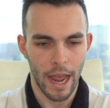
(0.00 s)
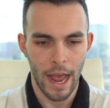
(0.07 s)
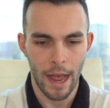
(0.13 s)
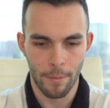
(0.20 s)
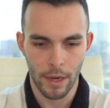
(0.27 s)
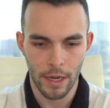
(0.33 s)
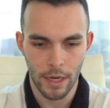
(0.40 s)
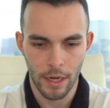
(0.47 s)
to
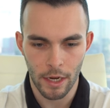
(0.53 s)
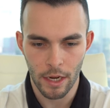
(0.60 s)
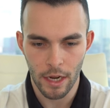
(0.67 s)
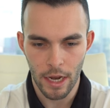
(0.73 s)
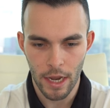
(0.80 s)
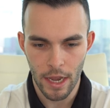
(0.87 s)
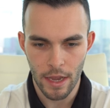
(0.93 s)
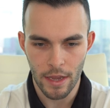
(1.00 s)
happen
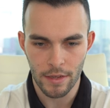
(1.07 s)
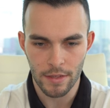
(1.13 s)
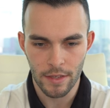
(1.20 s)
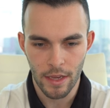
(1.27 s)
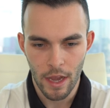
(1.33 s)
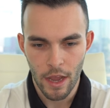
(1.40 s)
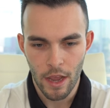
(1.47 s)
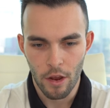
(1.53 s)
here
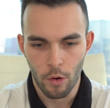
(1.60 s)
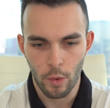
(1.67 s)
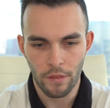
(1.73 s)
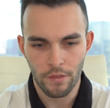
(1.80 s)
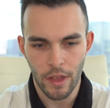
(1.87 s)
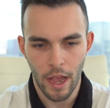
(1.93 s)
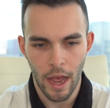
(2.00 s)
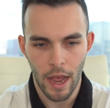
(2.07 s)
is
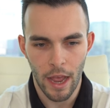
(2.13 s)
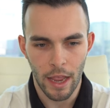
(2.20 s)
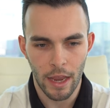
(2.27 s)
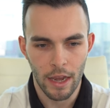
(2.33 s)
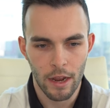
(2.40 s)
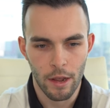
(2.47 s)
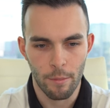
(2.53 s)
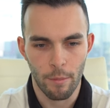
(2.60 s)
we've got
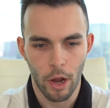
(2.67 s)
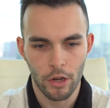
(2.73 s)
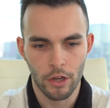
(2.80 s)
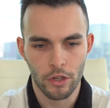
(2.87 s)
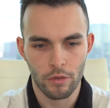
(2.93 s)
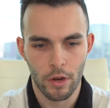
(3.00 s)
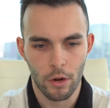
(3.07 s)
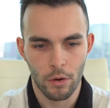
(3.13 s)

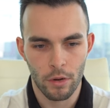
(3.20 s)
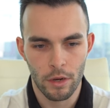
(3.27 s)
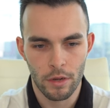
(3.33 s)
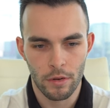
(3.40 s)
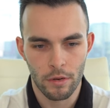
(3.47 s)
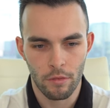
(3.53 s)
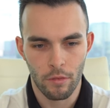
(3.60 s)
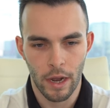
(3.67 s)
Buckner Road
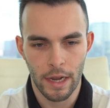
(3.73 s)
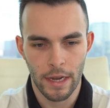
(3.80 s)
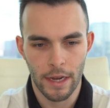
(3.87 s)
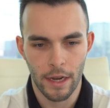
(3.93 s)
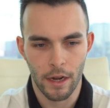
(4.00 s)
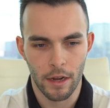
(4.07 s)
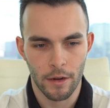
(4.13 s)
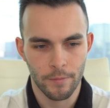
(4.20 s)
right
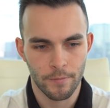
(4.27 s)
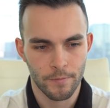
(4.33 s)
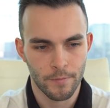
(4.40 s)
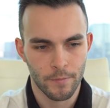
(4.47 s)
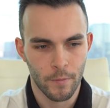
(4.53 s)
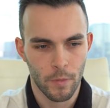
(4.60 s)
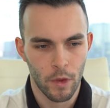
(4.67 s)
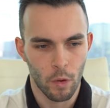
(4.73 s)
here,
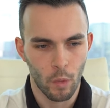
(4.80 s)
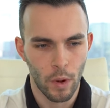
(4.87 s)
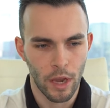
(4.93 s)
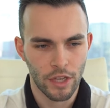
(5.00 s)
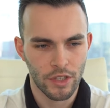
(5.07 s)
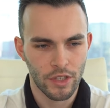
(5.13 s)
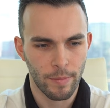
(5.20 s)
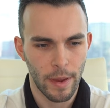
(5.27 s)

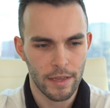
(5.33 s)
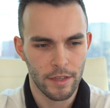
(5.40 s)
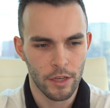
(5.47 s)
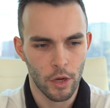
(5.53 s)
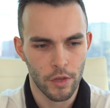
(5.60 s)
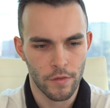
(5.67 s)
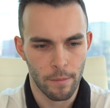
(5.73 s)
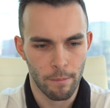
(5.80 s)
which basically
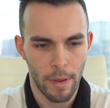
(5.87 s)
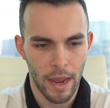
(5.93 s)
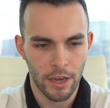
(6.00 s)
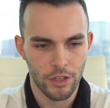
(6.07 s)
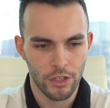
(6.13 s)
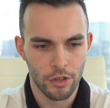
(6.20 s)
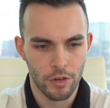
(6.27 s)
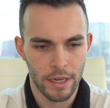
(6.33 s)
goes from
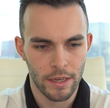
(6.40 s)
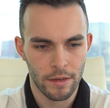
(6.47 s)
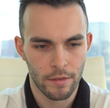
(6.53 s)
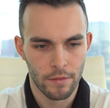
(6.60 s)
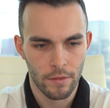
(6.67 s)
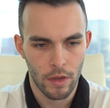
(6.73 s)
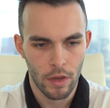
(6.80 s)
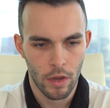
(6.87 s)
Main Street,
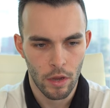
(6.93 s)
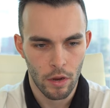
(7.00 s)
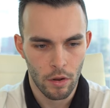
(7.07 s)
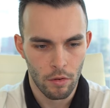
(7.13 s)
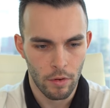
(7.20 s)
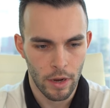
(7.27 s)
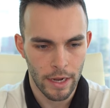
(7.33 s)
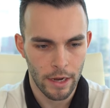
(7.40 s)

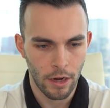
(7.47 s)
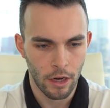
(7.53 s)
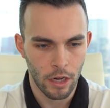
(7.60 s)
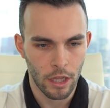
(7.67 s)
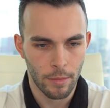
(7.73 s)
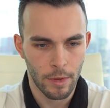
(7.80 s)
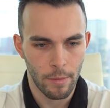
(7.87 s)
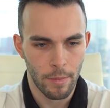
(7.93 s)
right here,
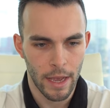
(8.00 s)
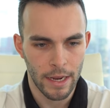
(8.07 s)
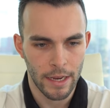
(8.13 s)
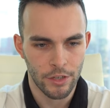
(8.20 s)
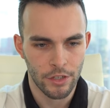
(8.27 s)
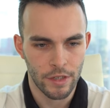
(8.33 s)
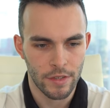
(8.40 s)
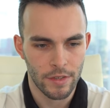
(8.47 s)
Columbia Pike,
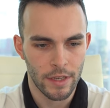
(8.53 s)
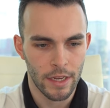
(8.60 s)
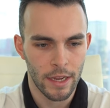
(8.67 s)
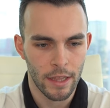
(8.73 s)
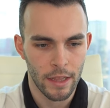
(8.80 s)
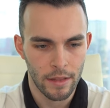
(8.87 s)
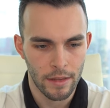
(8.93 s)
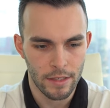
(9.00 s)
as you can
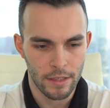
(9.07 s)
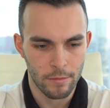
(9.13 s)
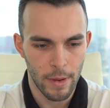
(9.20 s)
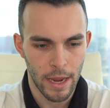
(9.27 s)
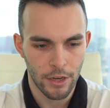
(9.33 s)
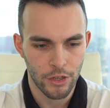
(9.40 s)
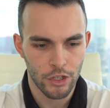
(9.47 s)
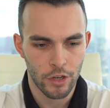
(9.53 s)
see. This is
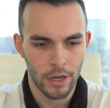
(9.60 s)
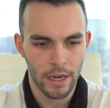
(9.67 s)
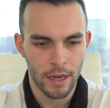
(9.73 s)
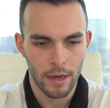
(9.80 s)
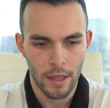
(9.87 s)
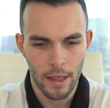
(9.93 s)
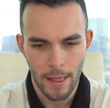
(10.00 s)
Main Street,